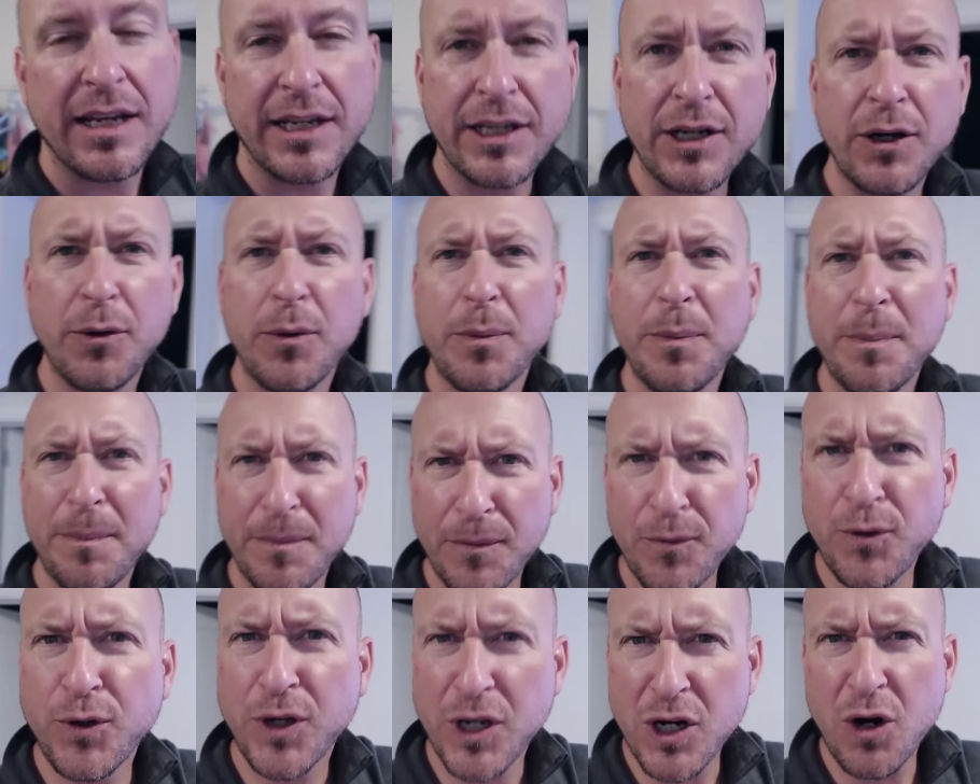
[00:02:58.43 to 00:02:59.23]
You know,
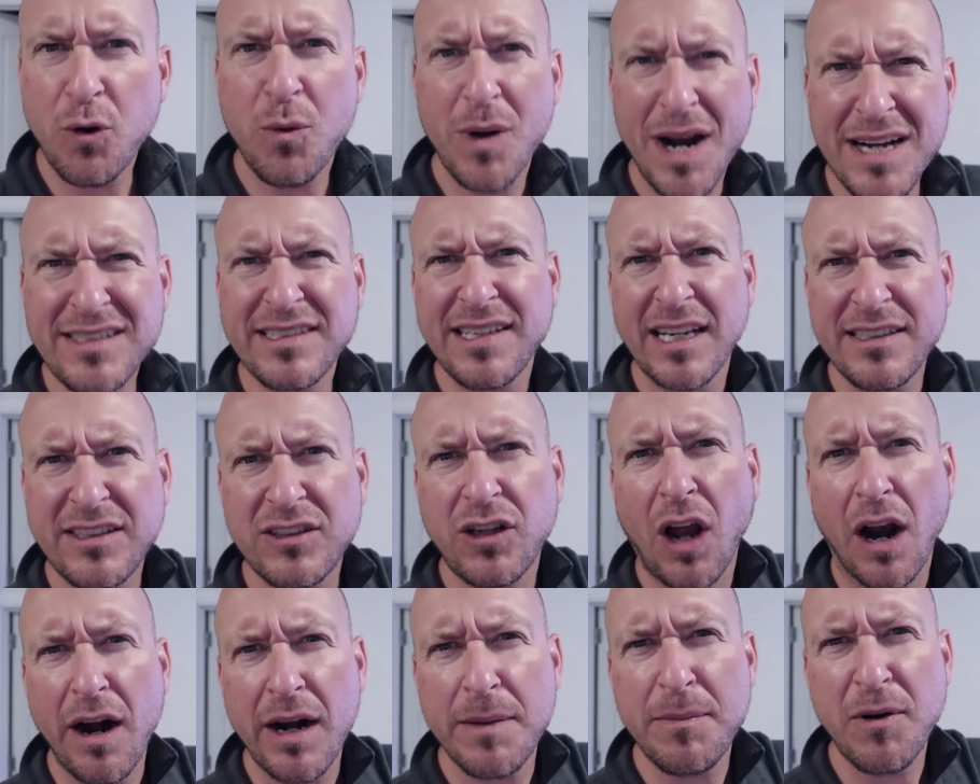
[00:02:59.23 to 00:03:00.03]
you know when I said
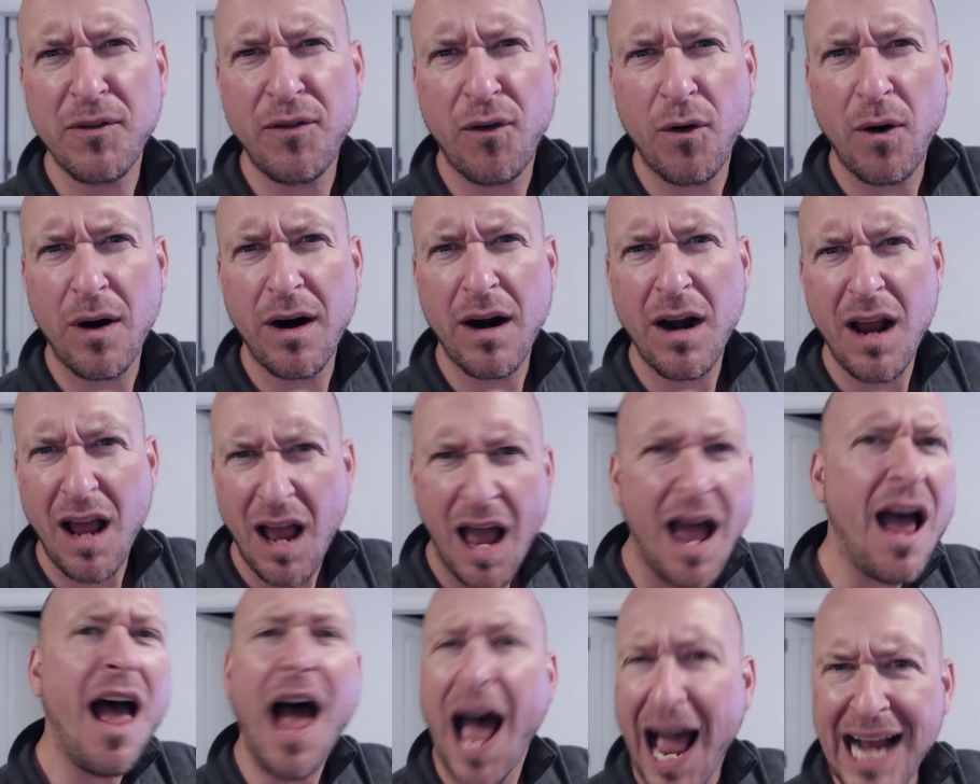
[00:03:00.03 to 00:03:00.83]
sorry before?
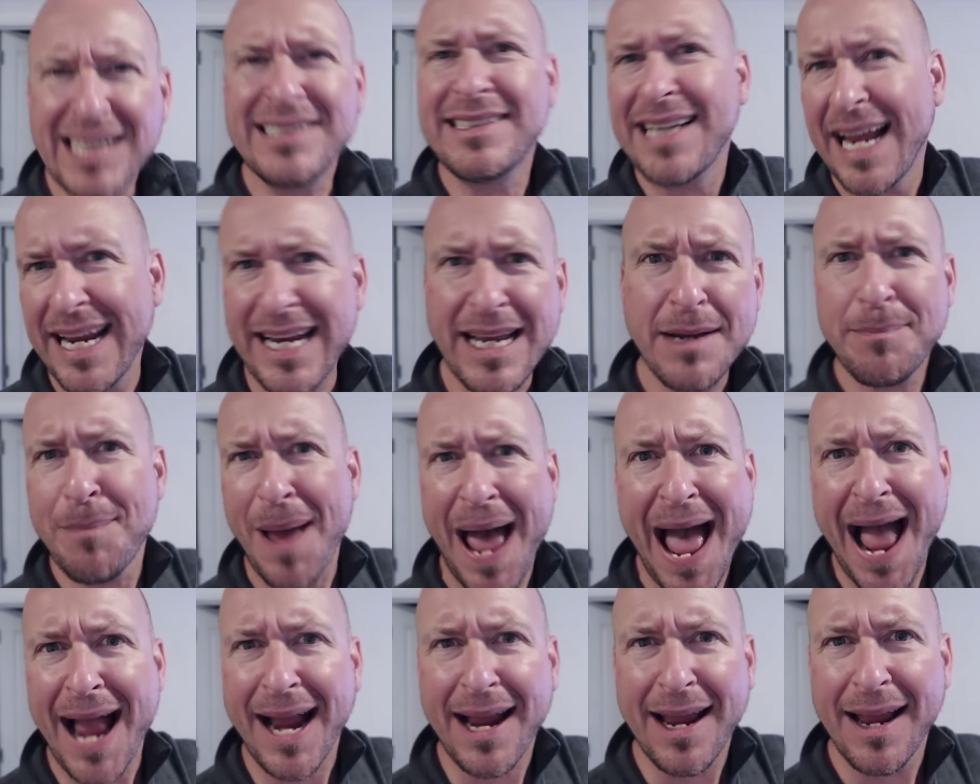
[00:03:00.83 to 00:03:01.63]
I take it
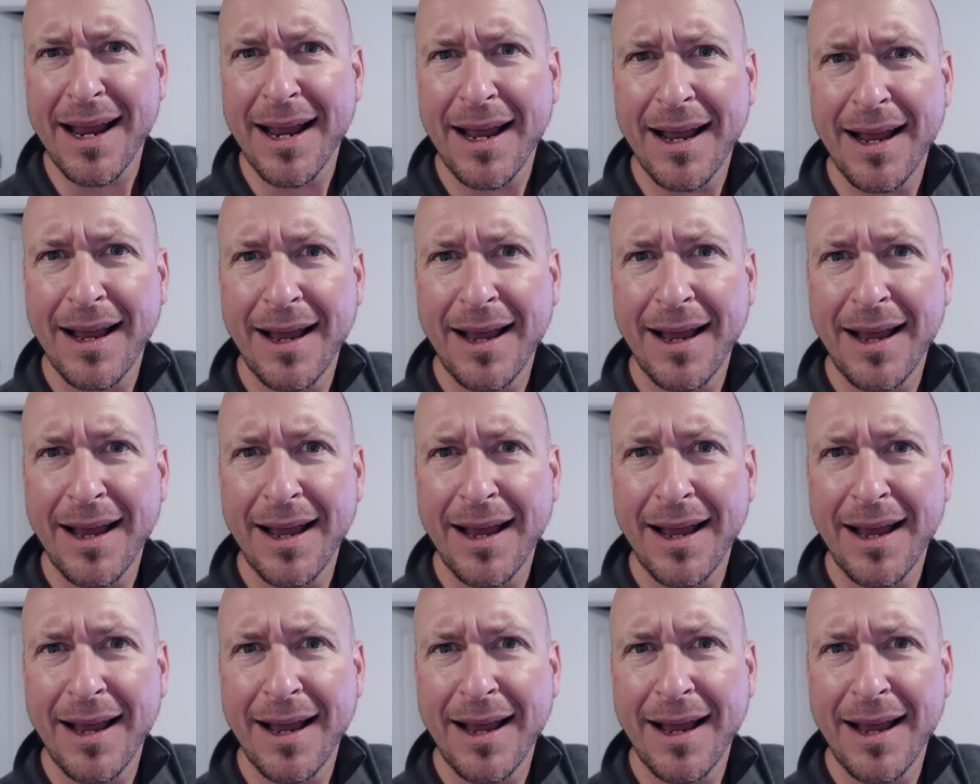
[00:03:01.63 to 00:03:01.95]
back.